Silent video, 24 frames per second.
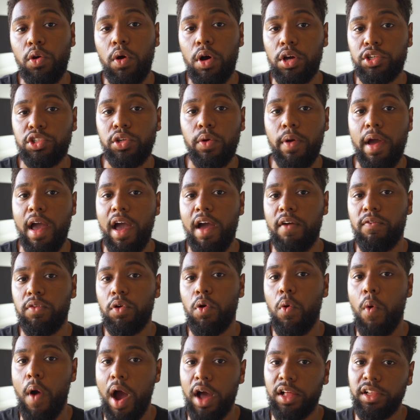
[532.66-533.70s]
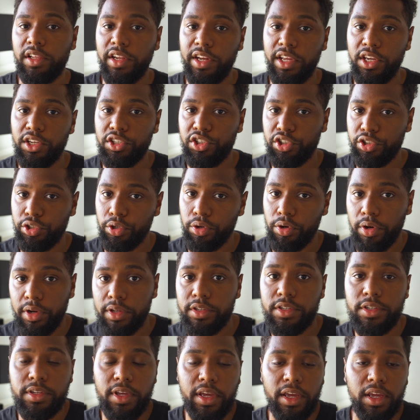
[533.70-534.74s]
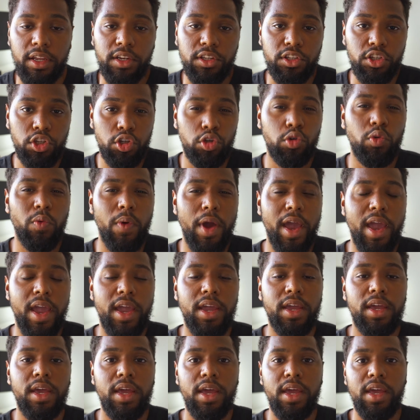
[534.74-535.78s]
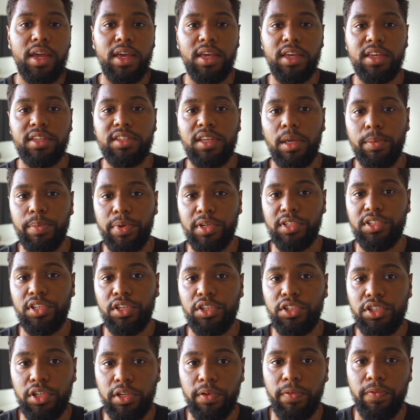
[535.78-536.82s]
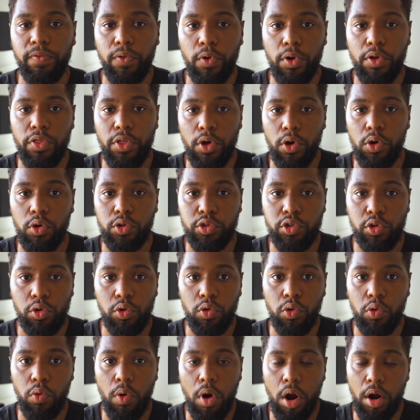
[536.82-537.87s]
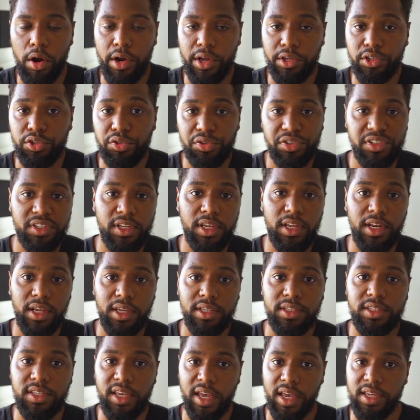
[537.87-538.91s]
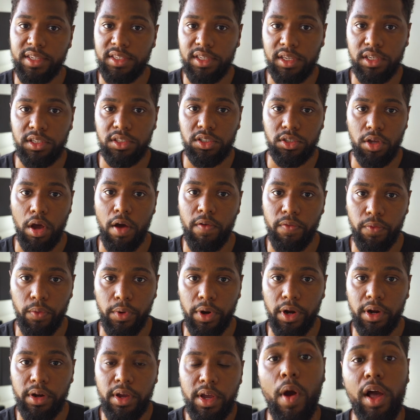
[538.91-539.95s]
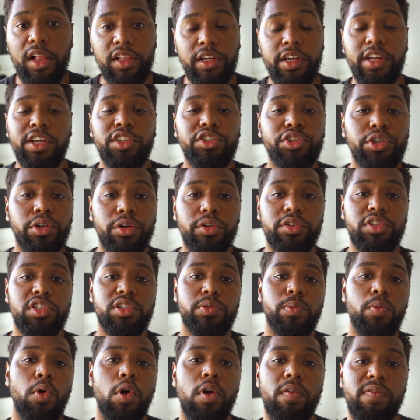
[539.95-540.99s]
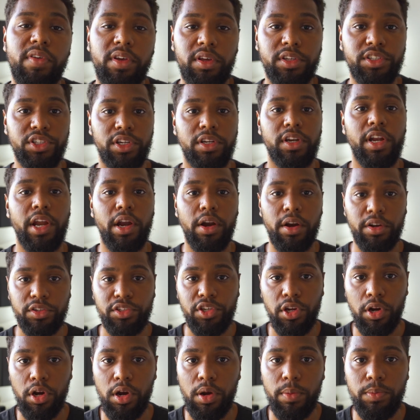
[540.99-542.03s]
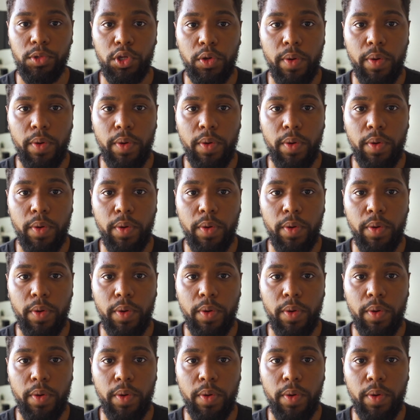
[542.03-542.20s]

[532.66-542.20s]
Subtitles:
You also have quality assurance, and QA is a position for those who are interested in testing software. Quality assurance is more of a generic term.